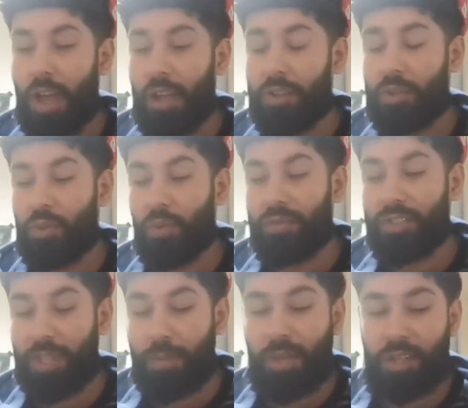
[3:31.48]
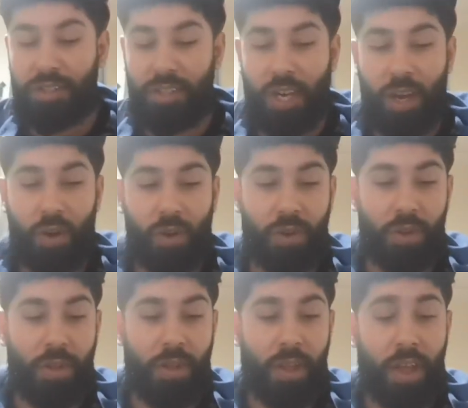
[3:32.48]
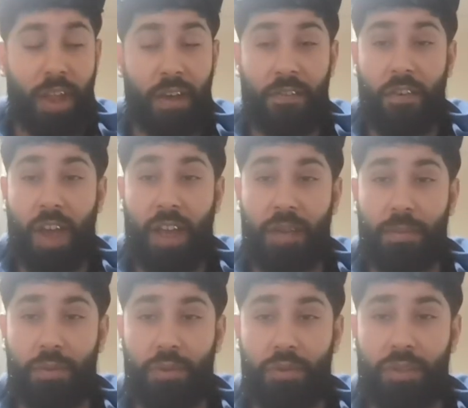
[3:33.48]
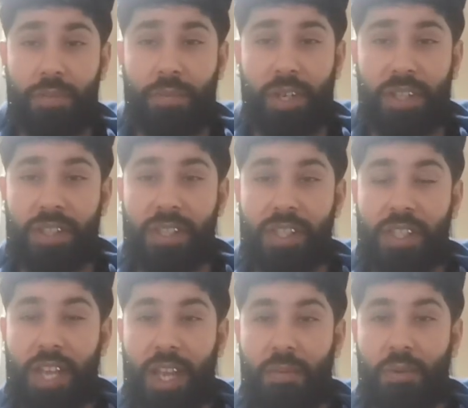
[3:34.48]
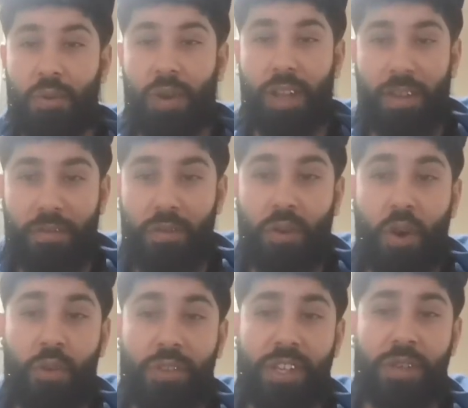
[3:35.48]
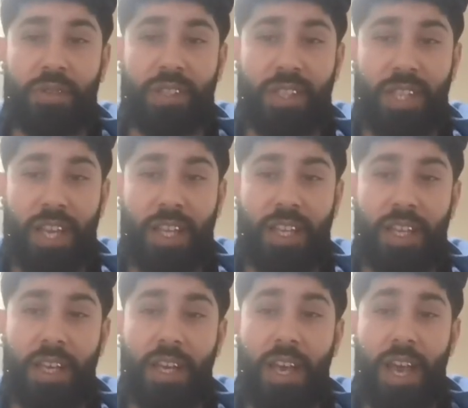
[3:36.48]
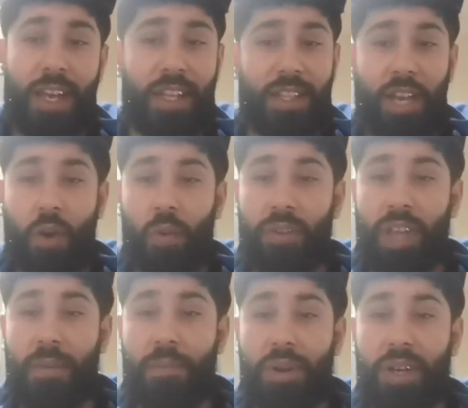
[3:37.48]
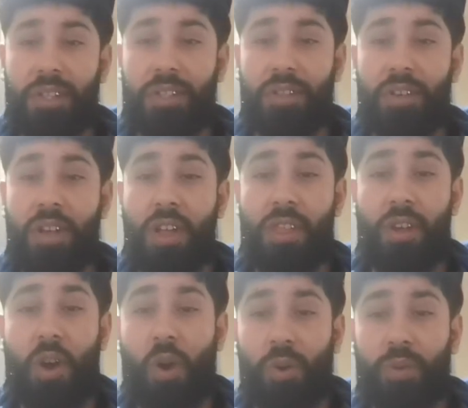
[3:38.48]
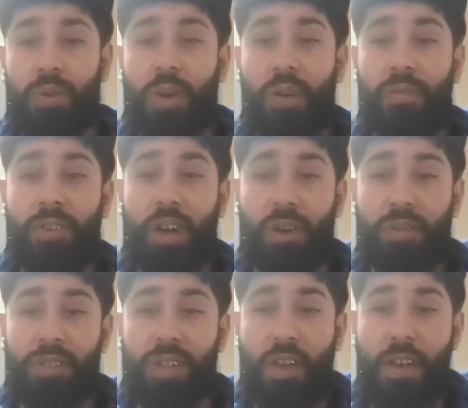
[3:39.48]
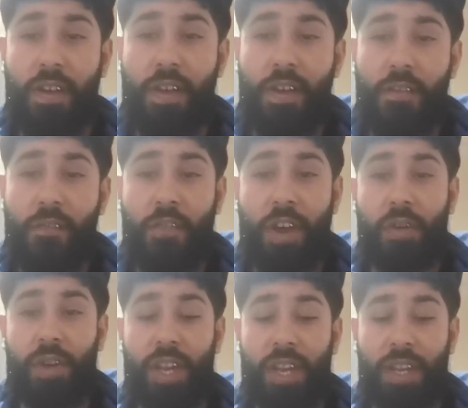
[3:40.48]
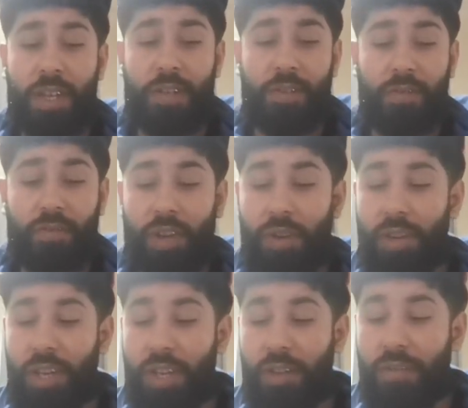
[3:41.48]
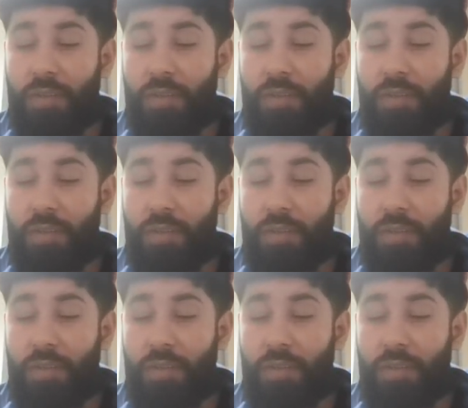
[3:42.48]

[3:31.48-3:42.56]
a sort of similar style that Feigenbutz brings to the table when he fought Jose Uzkategi. And he dealt with that pressure the whole 12 rounds very, very,